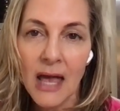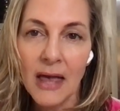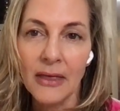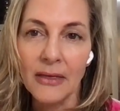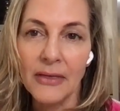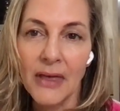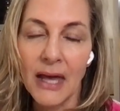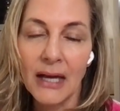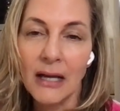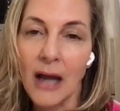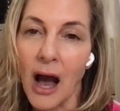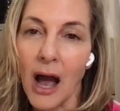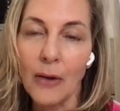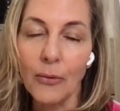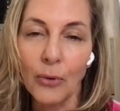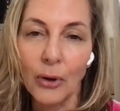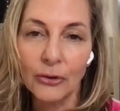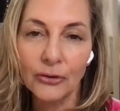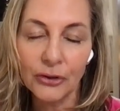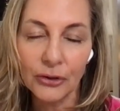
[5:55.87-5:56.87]
then I
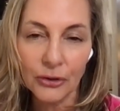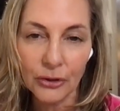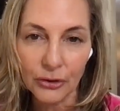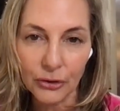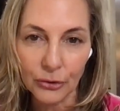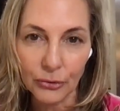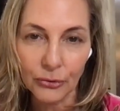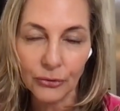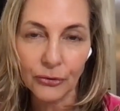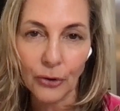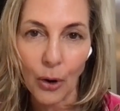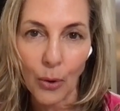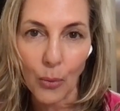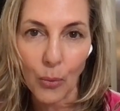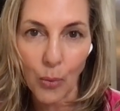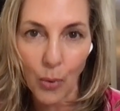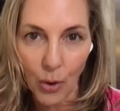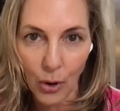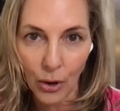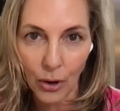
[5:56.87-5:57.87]
want you to use a
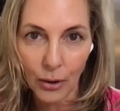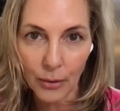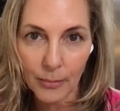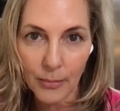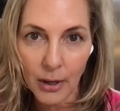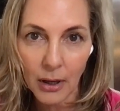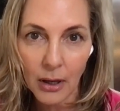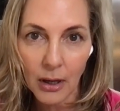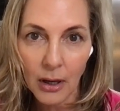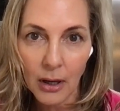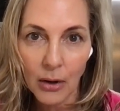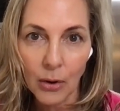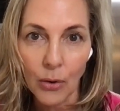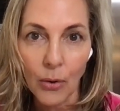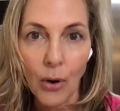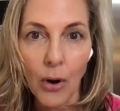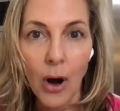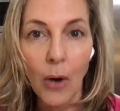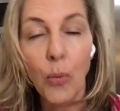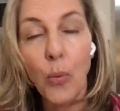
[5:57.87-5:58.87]

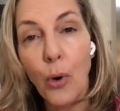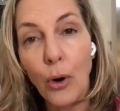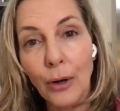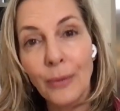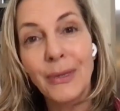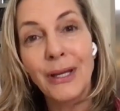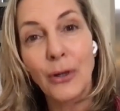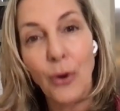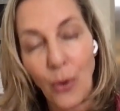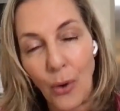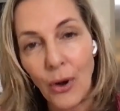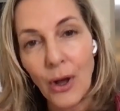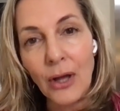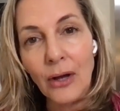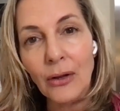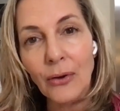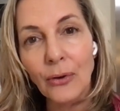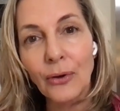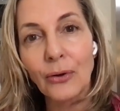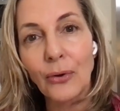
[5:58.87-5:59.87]
warming
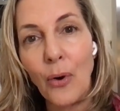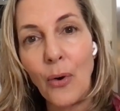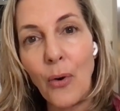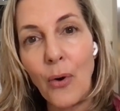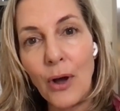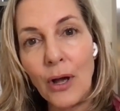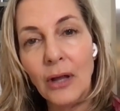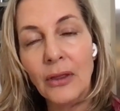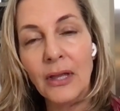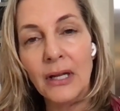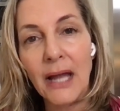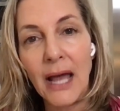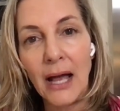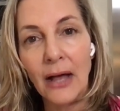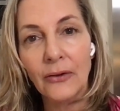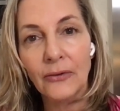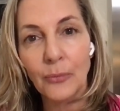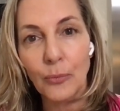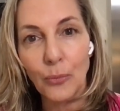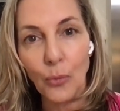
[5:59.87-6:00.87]
oil, or an oil that
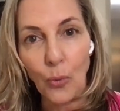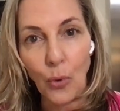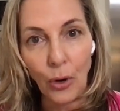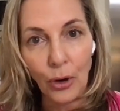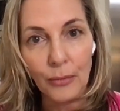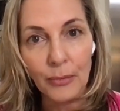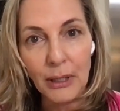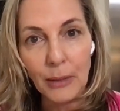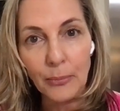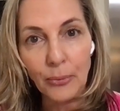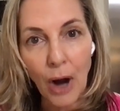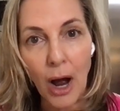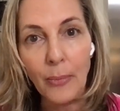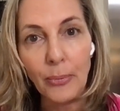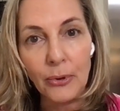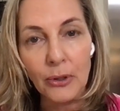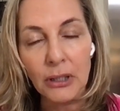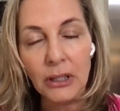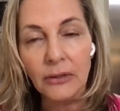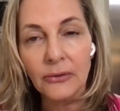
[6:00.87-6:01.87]
has warming
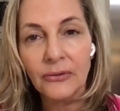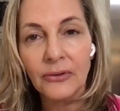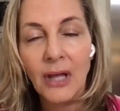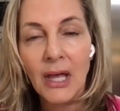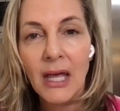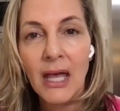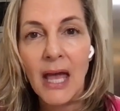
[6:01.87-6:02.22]
properties.